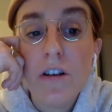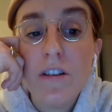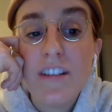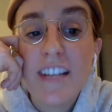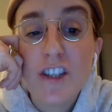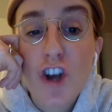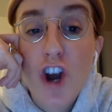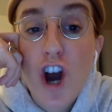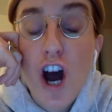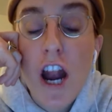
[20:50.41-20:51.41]
The
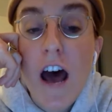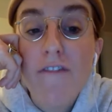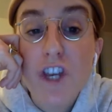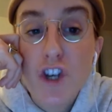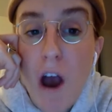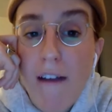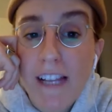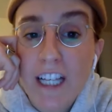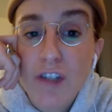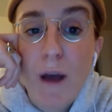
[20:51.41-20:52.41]
sisterhood of the
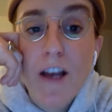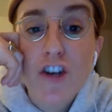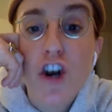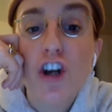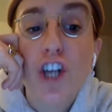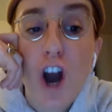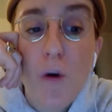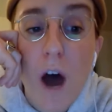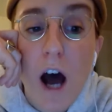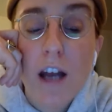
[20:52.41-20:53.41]
traveling sweatshirt.
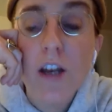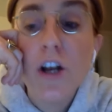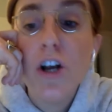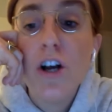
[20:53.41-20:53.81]
Go on.